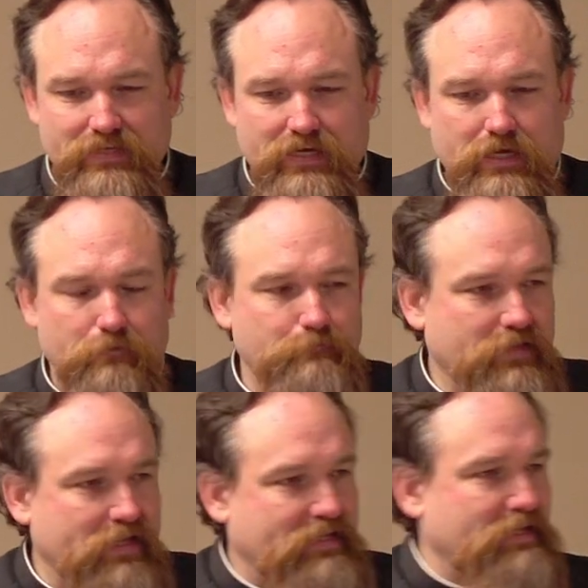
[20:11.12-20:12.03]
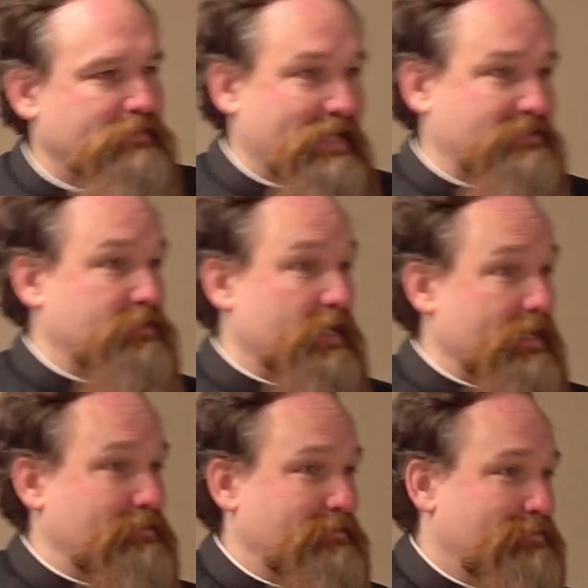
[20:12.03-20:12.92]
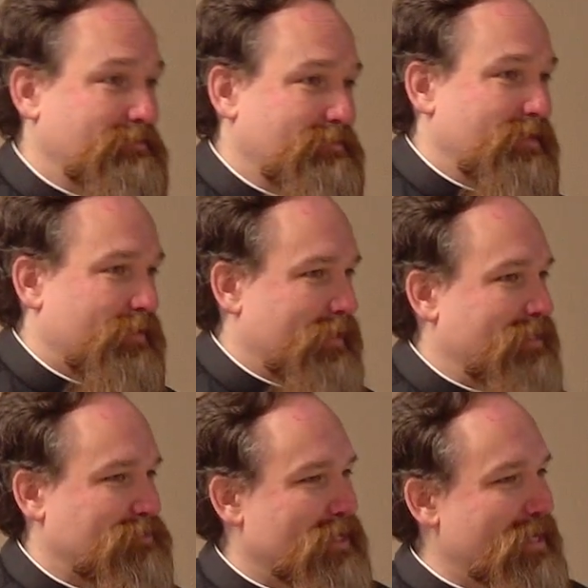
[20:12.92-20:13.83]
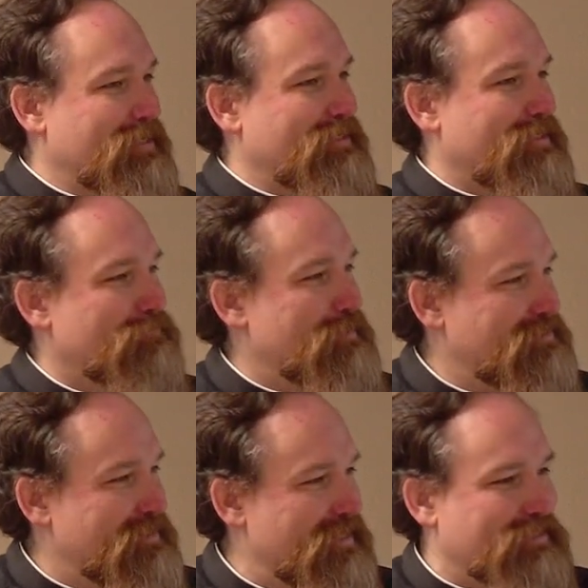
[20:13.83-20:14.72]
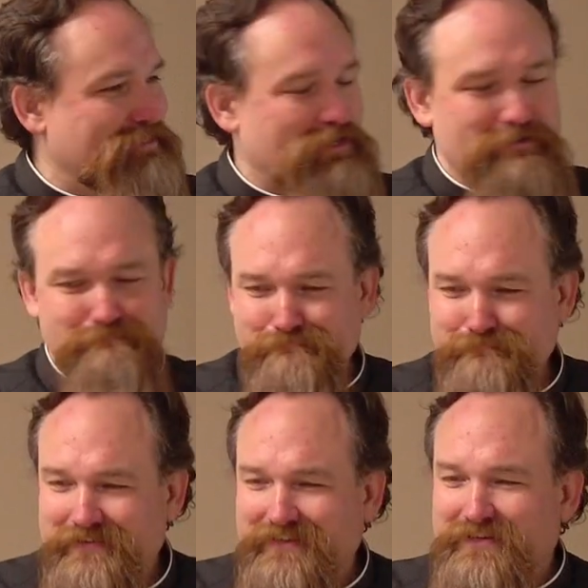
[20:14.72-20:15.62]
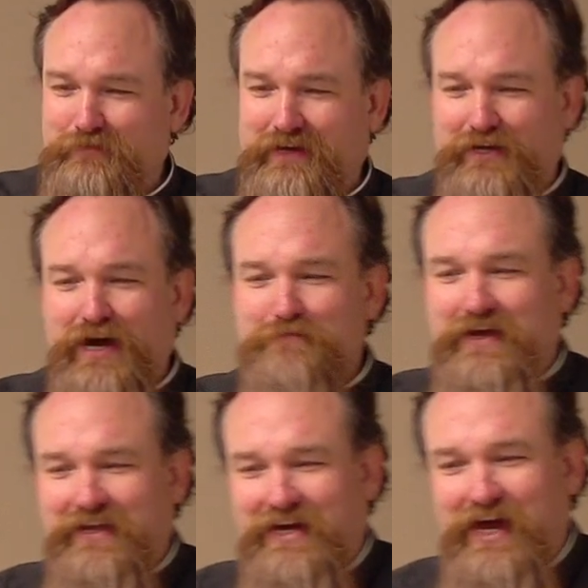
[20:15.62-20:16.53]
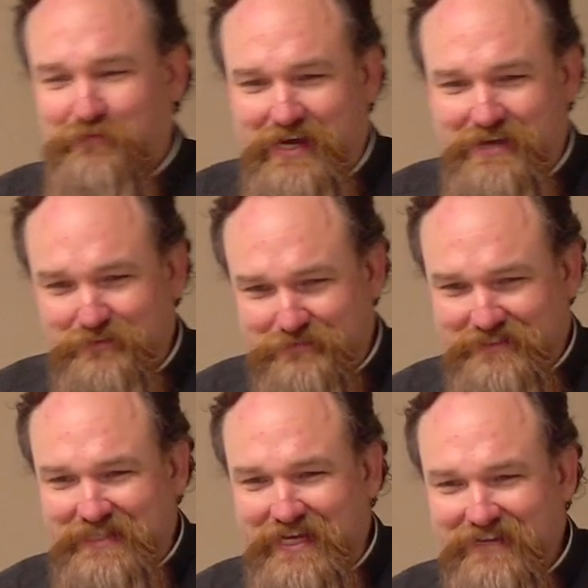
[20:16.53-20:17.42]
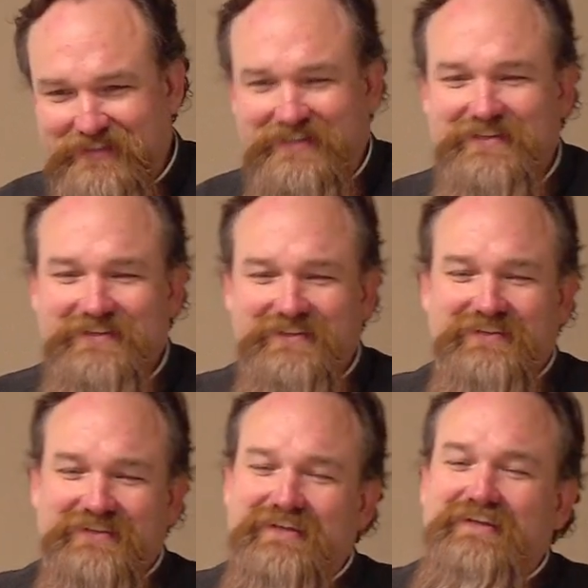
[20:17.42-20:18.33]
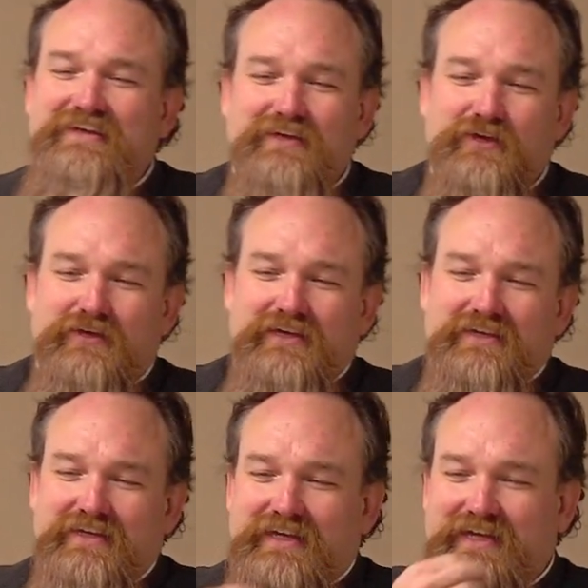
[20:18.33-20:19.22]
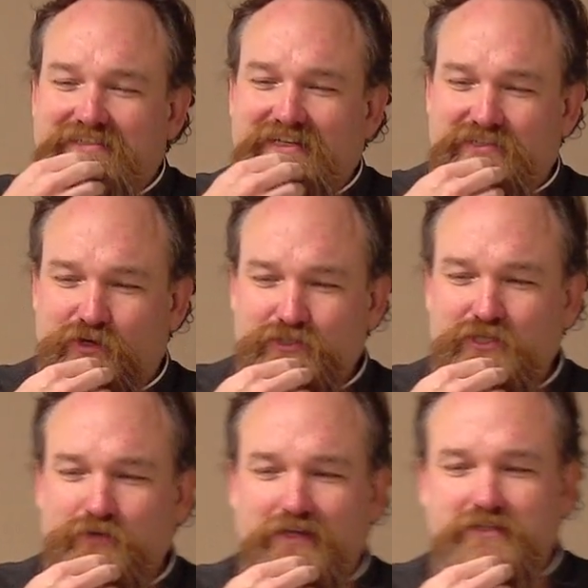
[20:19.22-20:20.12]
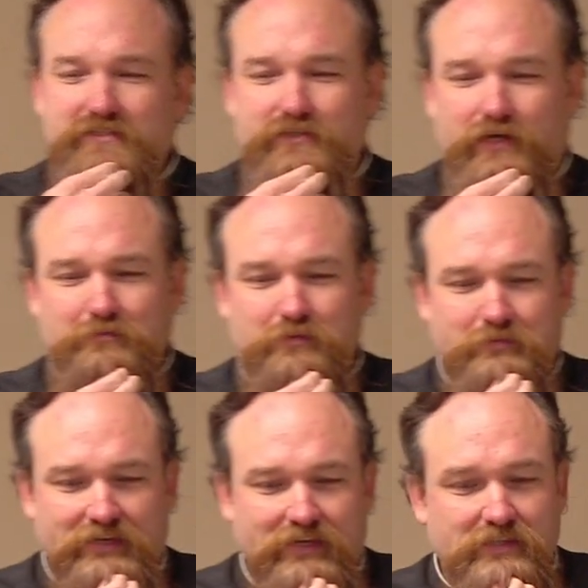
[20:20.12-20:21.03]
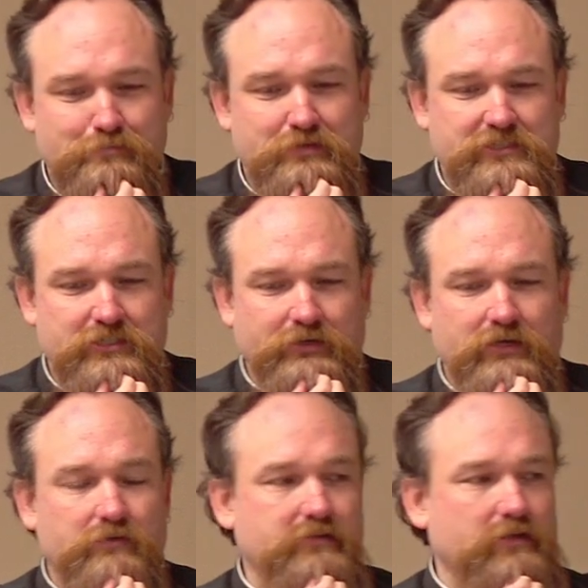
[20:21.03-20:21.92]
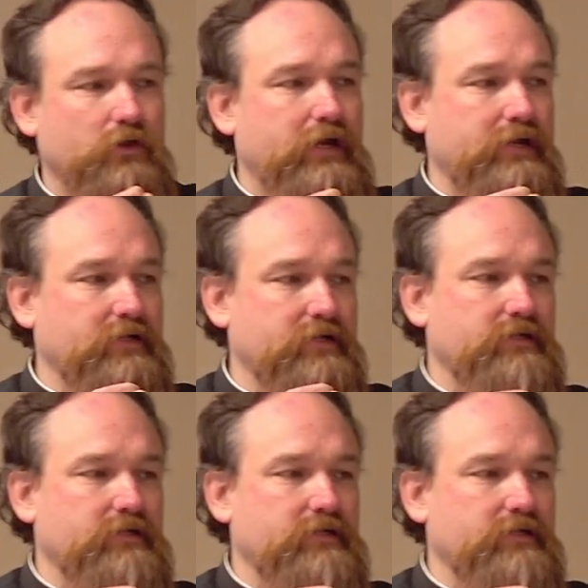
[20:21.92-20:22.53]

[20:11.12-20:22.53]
um, like, that's not, that's not a messianic psalm. My God, my God, why have you forsaken me? He says, those who want this psalm to be in the persona of the Lord,